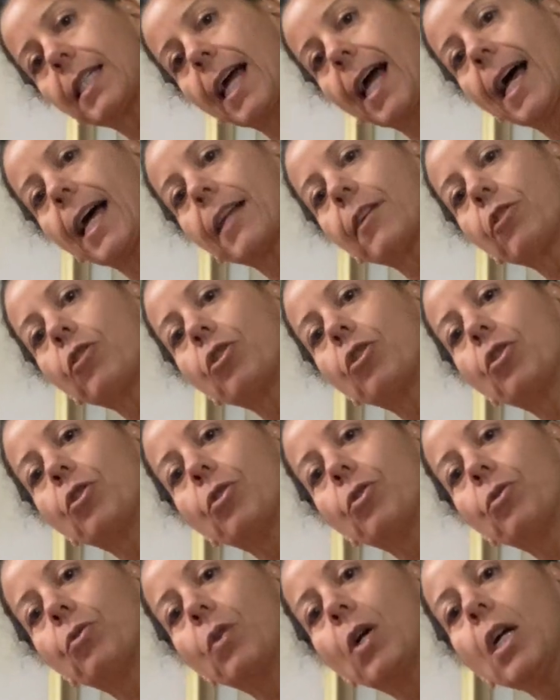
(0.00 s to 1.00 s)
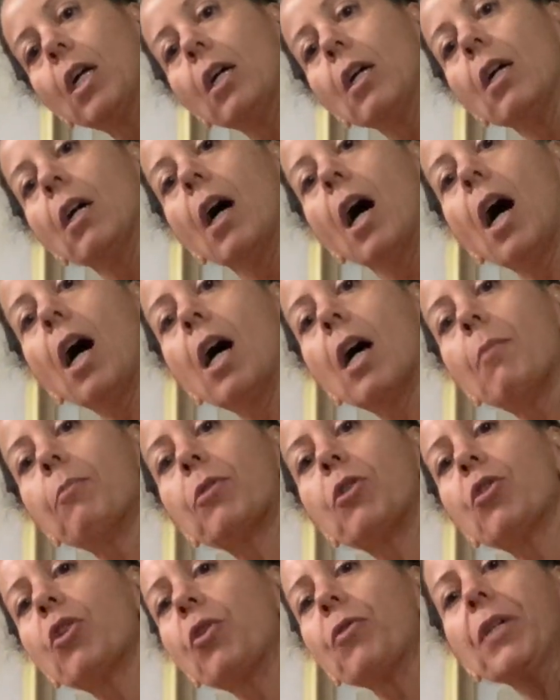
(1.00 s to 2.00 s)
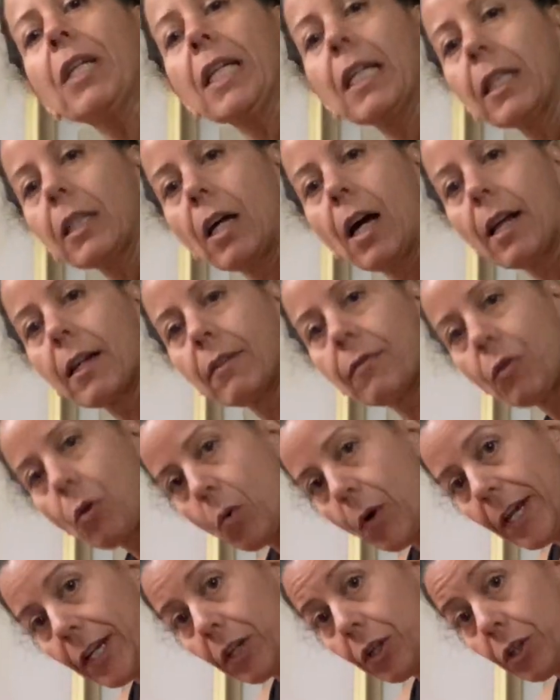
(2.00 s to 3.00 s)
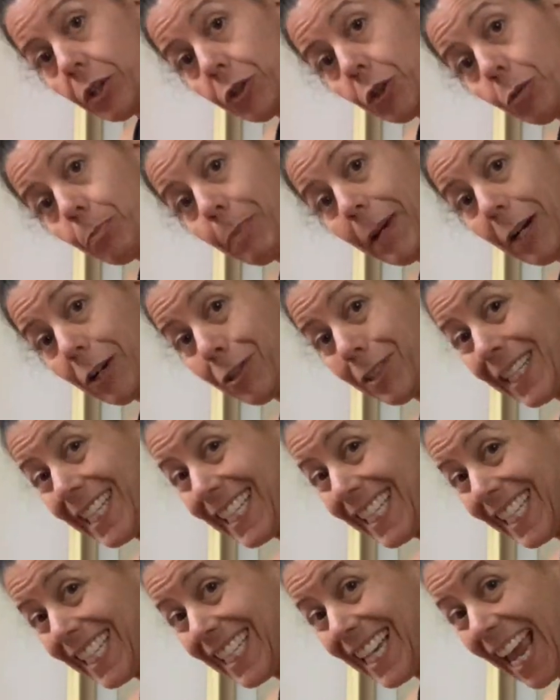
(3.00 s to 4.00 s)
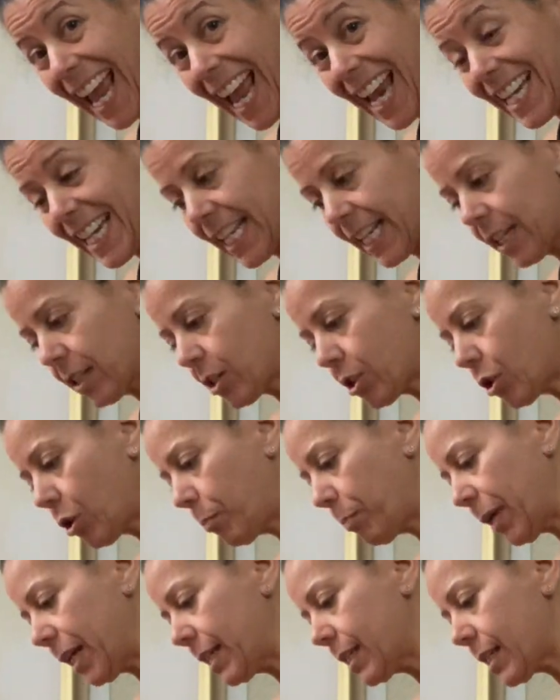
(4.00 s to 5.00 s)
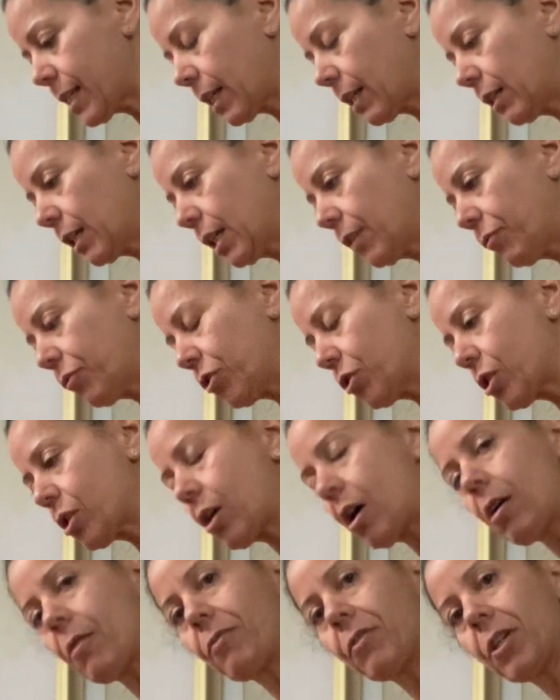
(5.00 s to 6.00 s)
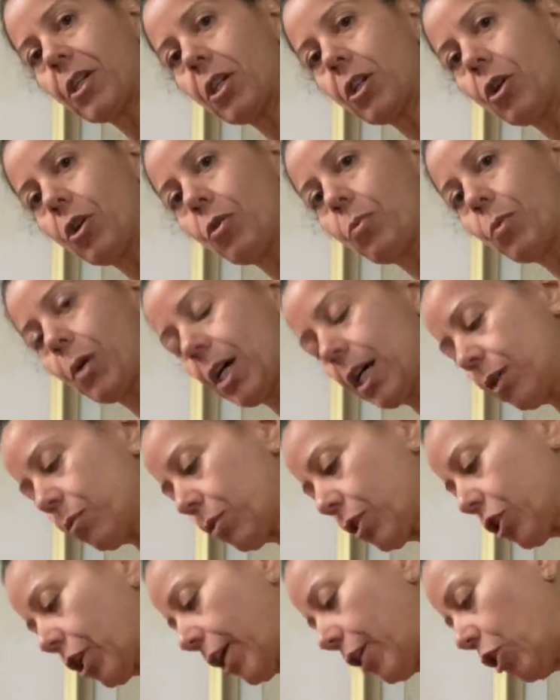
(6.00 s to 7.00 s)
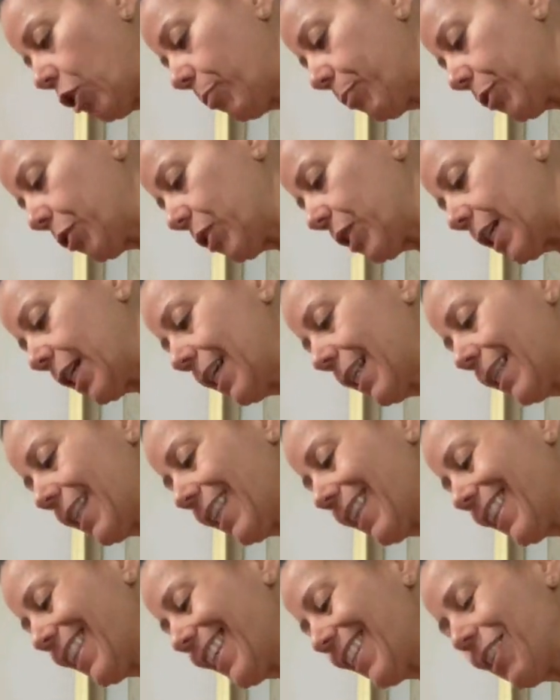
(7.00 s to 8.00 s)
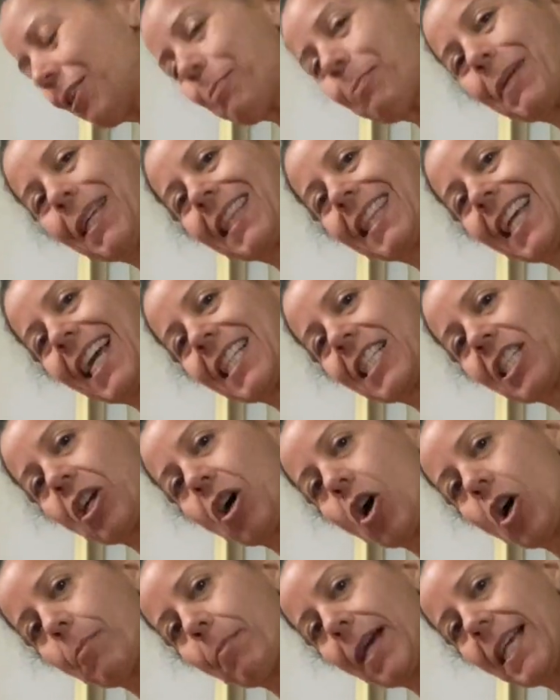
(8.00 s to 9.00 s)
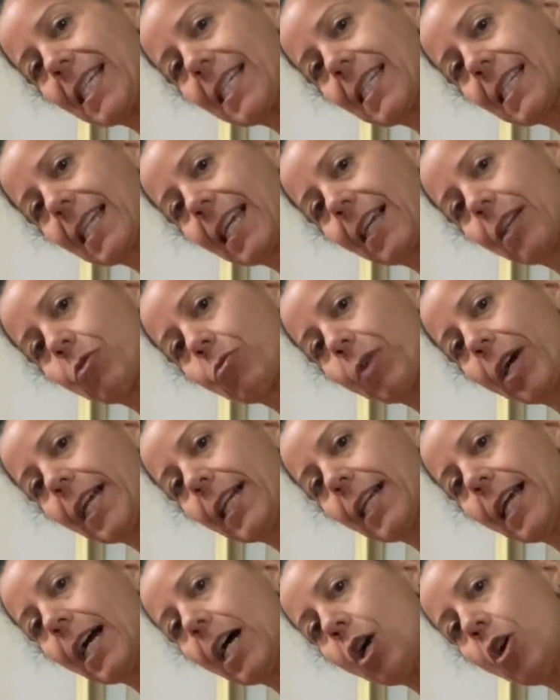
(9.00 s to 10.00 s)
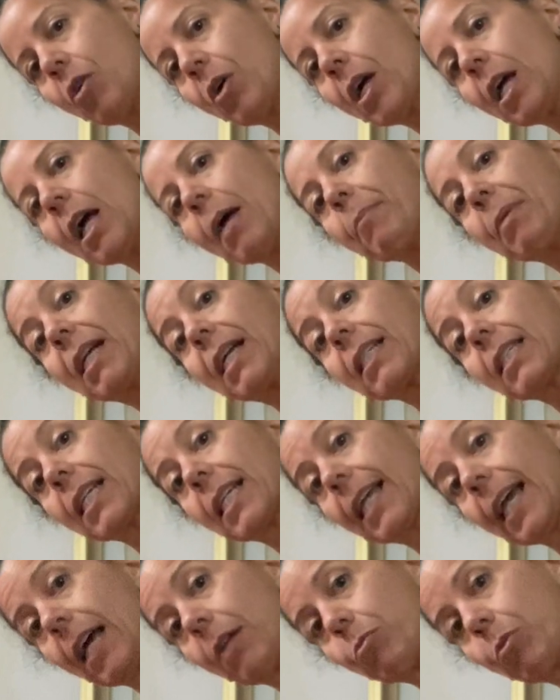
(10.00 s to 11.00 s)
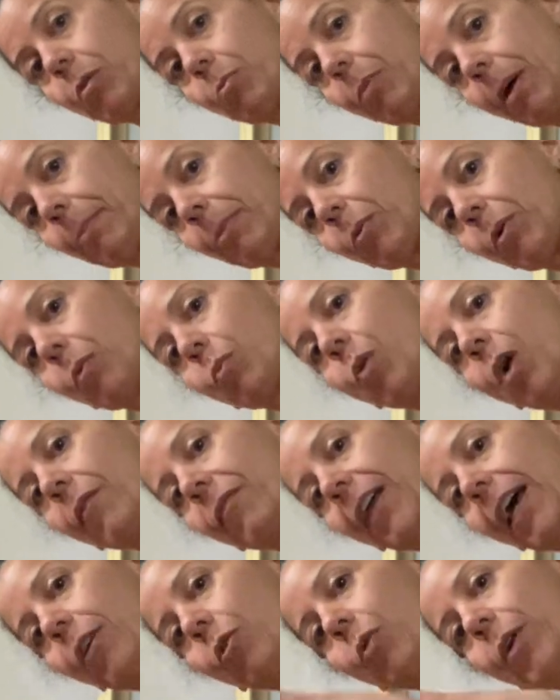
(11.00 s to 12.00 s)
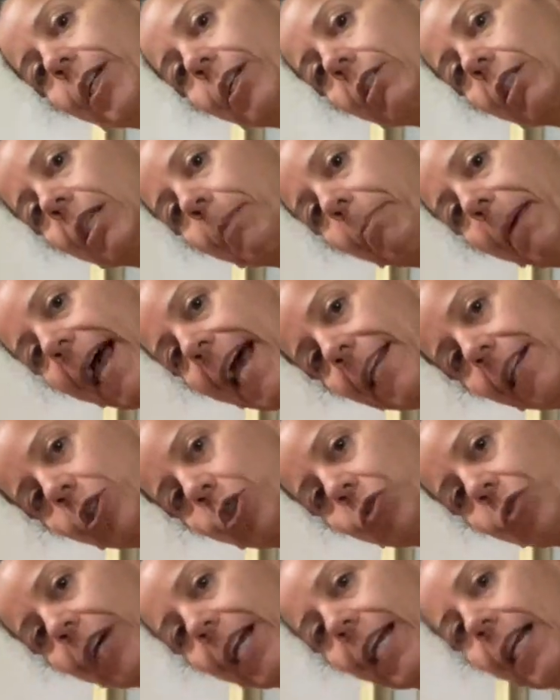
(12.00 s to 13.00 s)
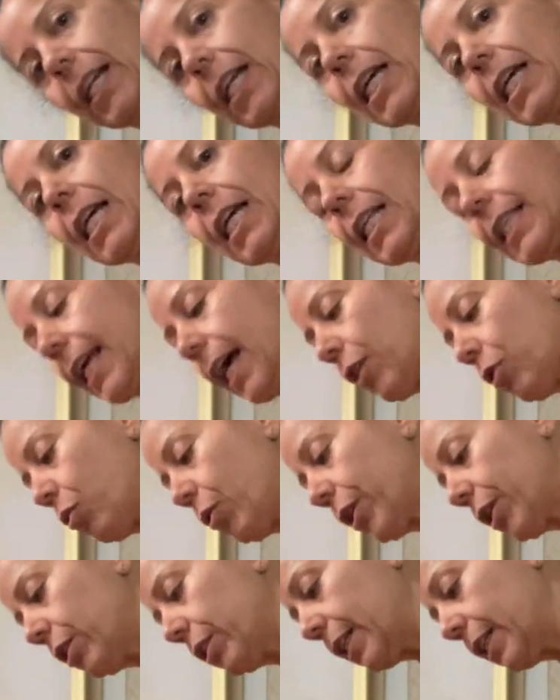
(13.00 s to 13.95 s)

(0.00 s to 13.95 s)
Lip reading: that you don't need a lot of oil, you barely need any. So basically, if you saw video 1, which I hope you did, the little bit that's on my skin right now, because again, remember we want that oil to penetrate. That oil